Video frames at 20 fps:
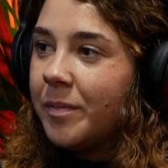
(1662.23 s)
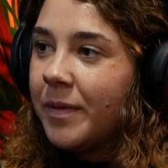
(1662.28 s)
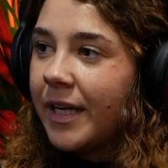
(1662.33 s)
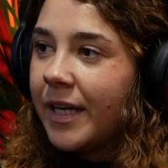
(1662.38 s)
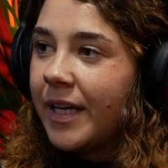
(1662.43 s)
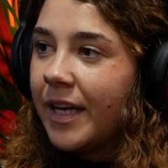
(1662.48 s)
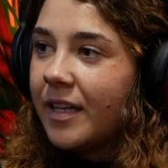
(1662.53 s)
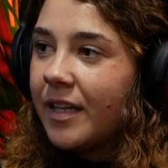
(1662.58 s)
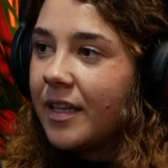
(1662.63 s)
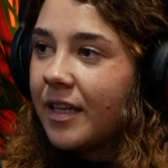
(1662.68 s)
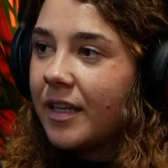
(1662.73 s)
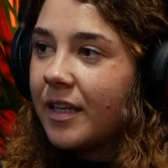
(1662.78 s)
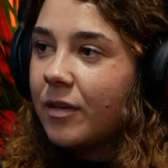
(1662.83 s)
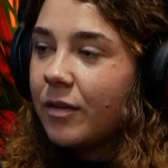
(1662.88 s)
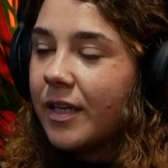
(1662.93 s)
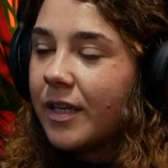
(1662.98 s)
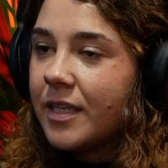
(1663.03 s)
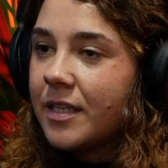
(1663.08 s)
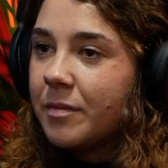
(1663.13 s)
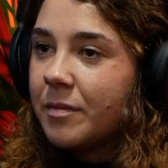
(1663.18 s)
Like, I think
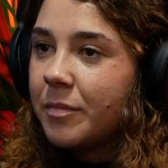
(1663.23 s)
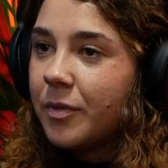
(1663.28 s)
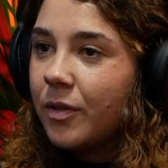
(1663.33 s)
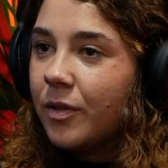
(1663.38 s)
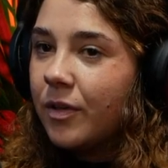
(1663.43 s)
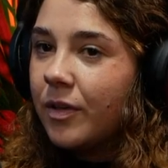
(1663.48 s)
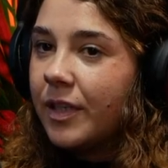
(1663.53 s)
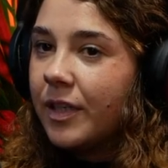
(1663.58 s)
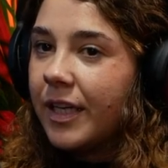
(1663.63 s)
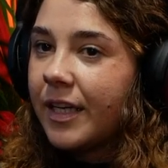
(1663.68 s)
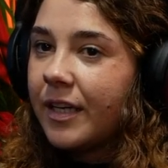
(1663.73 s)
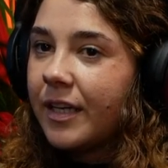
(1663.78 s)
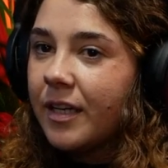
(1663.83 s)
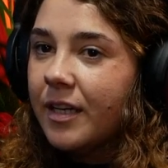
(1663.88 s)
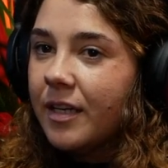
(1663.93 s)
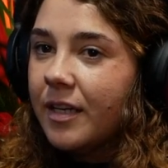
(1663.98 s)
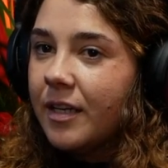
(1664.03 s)
it's important, like,